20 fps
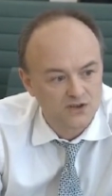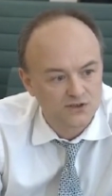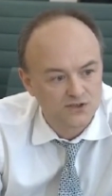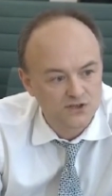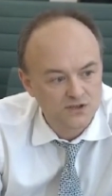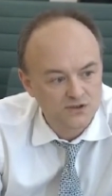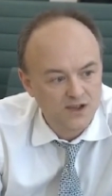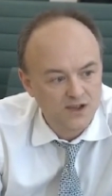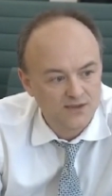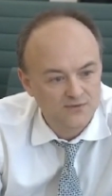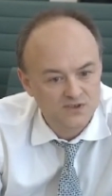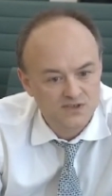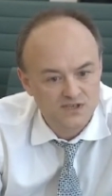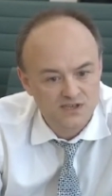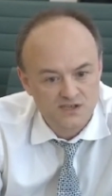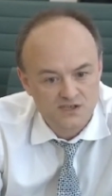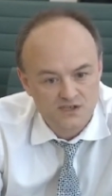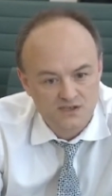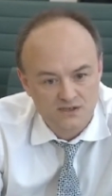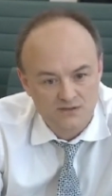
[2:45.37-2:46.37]
Do you have a
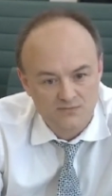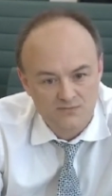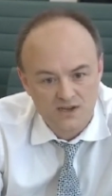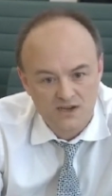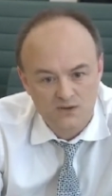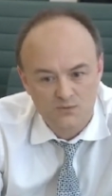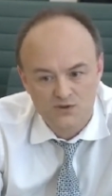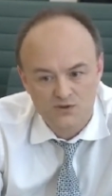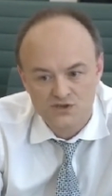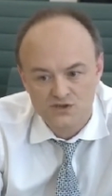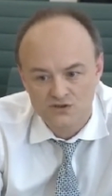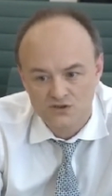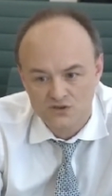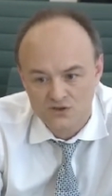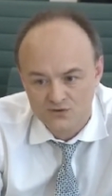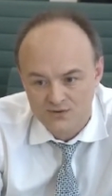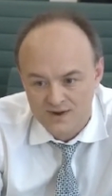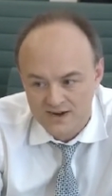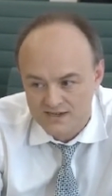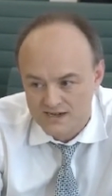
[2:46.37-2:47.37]
system in which you can
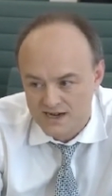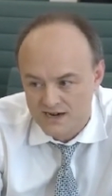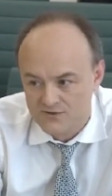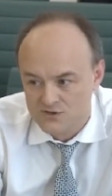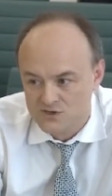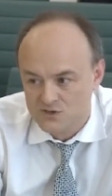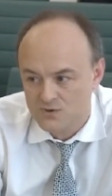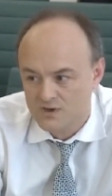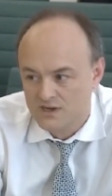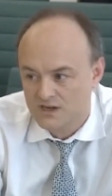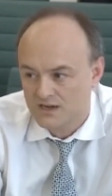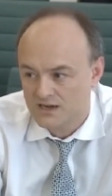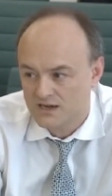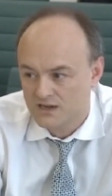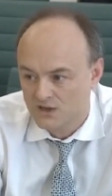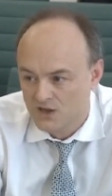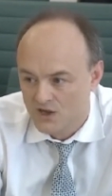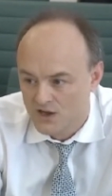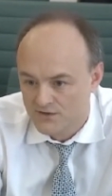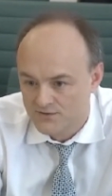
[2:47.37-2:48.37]
correct errors quickly,
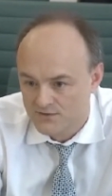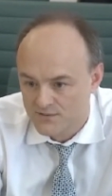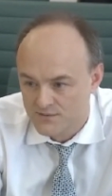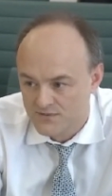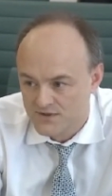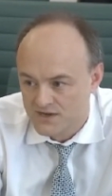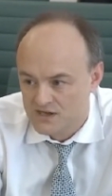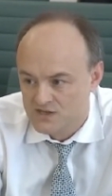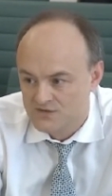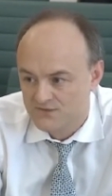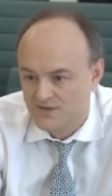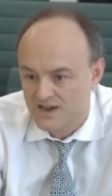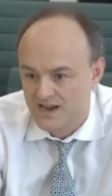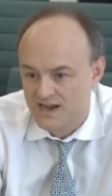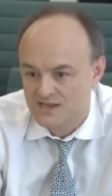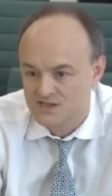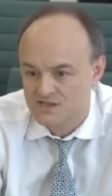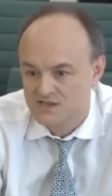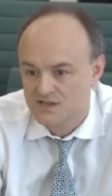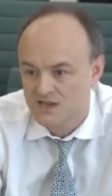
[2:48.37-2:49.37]
learn from things
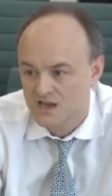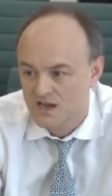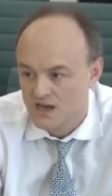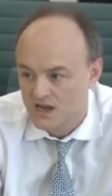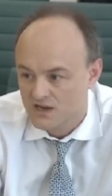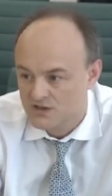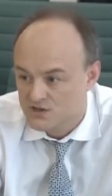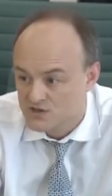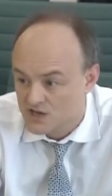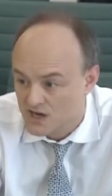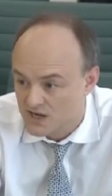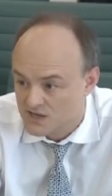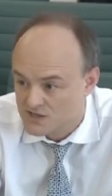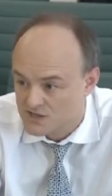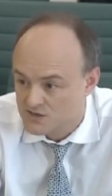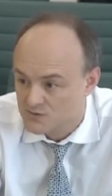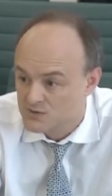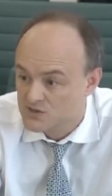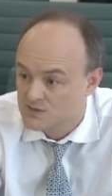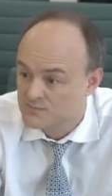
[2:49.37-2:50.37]
fast,
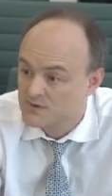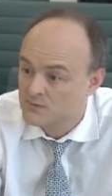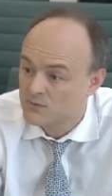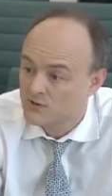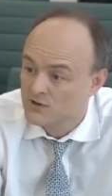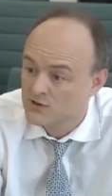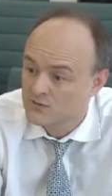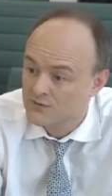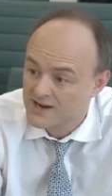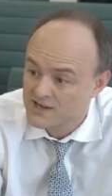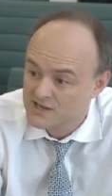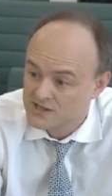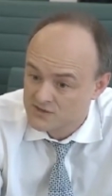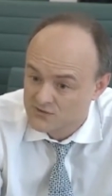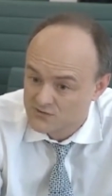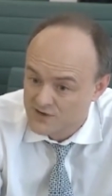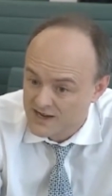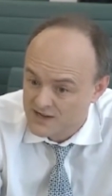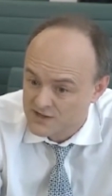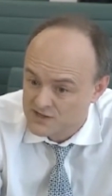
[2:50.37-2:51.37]
adjust, which has been one of the great
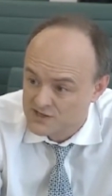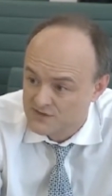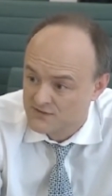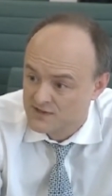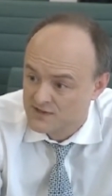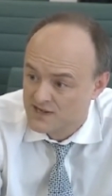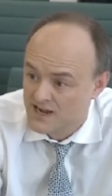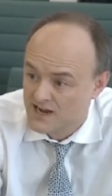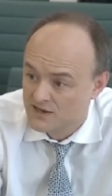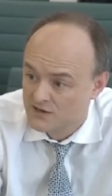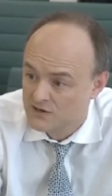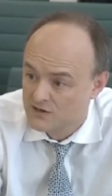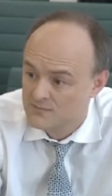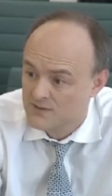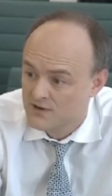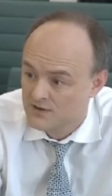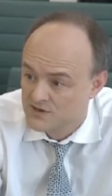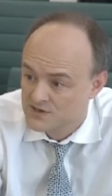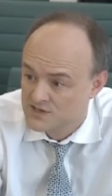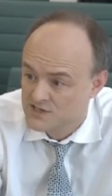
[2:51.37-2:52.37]
strengths of the
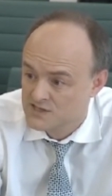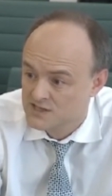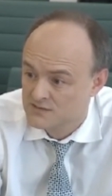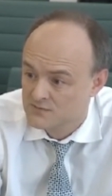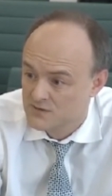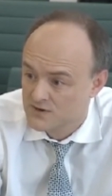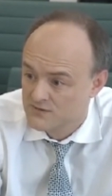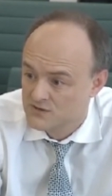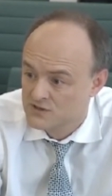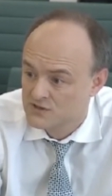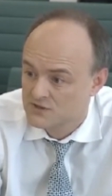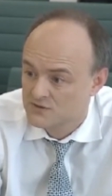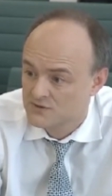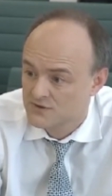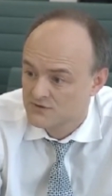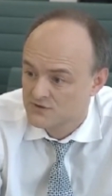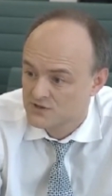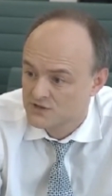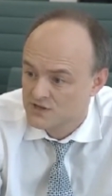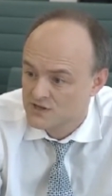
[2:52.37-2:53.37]
Anglo-American system over
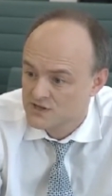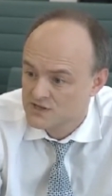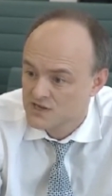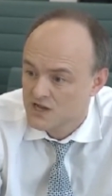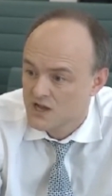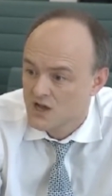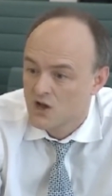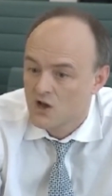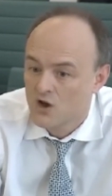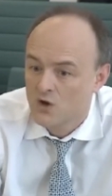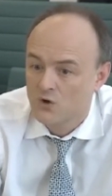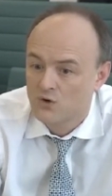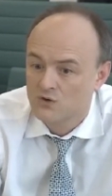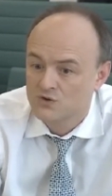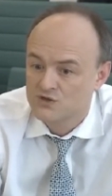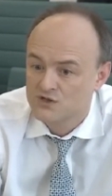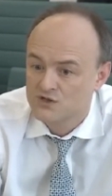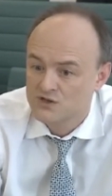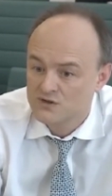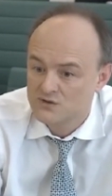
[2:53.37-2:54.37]
200 years, or
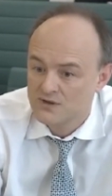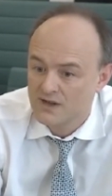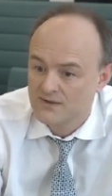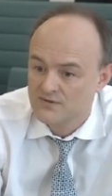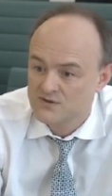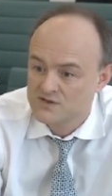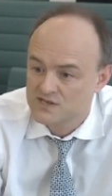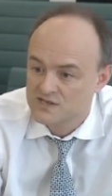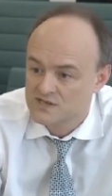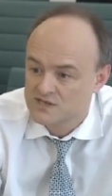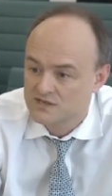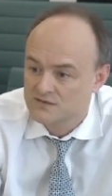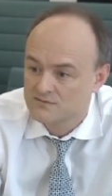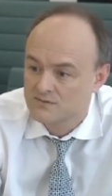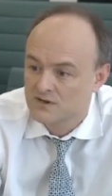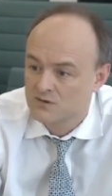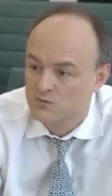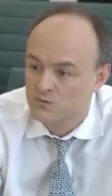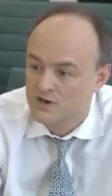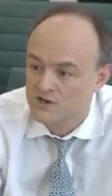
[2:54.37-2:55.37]
do you have a system
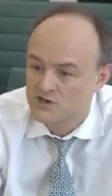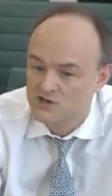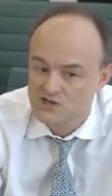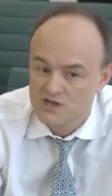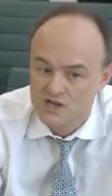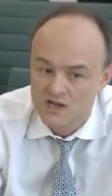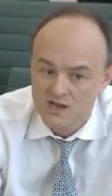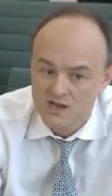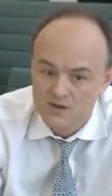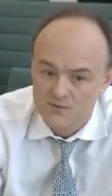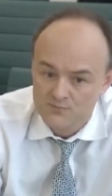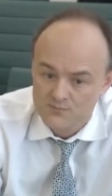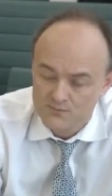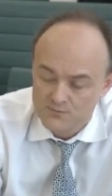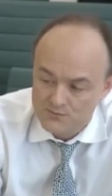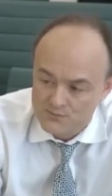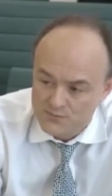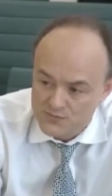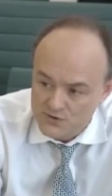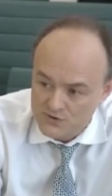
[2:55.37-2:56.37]
in which
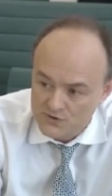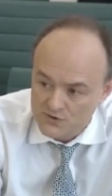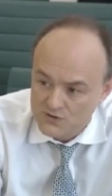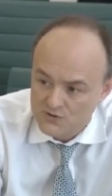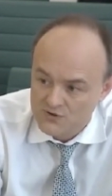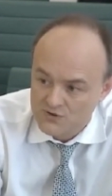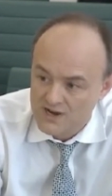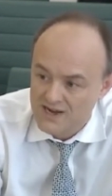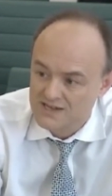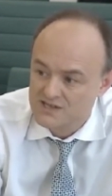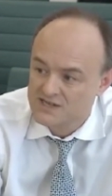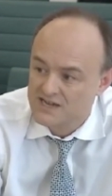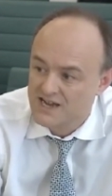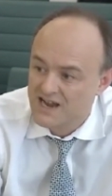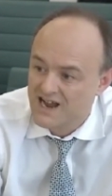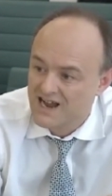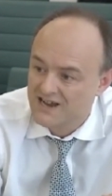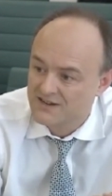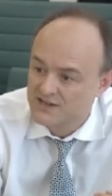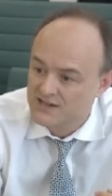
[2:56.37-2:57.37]
bureaucrats
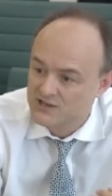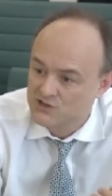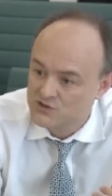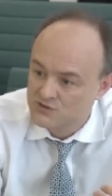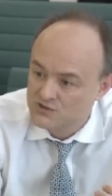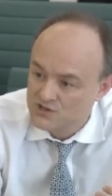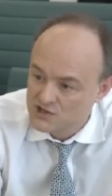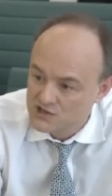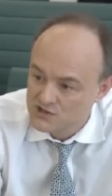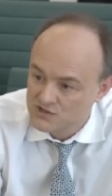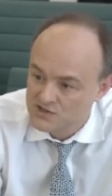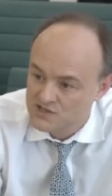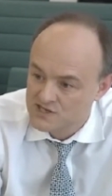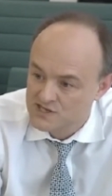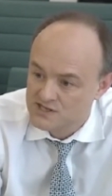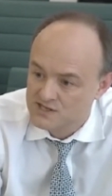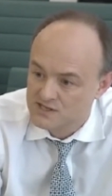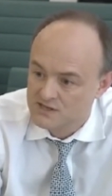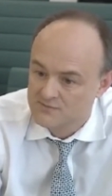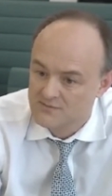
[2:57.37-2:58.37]
and a judicial
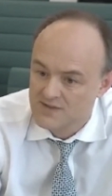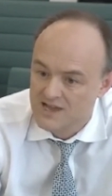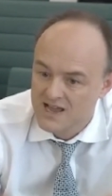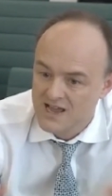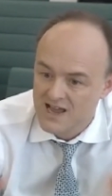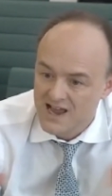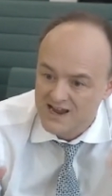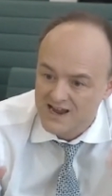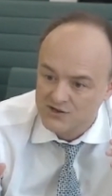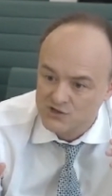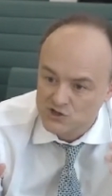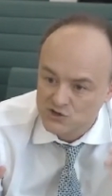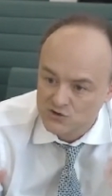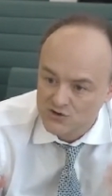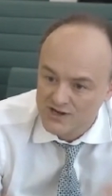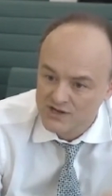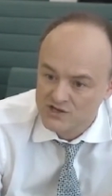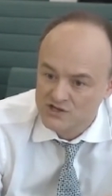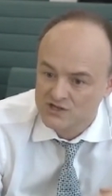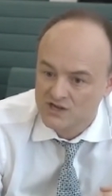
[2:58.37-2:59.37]
system
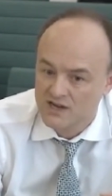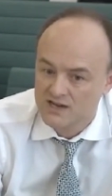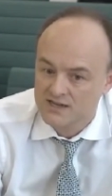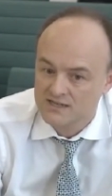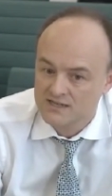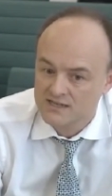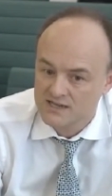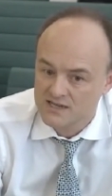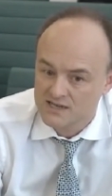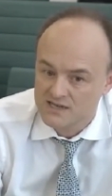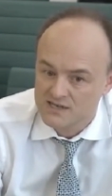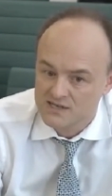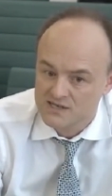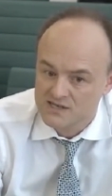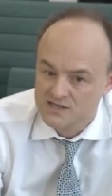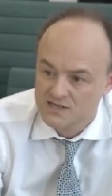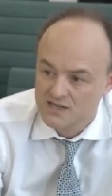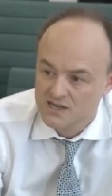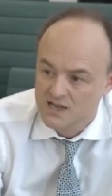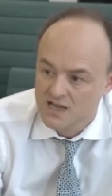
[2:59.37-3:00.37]
entrench
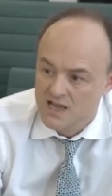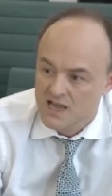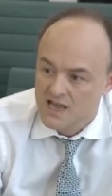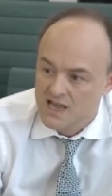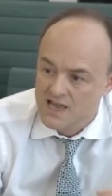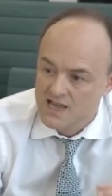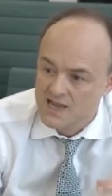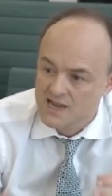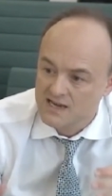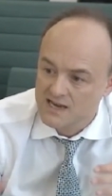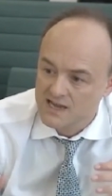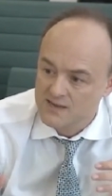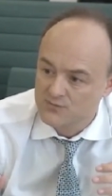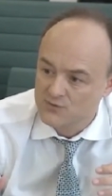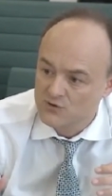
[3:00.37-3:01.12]
ideas in a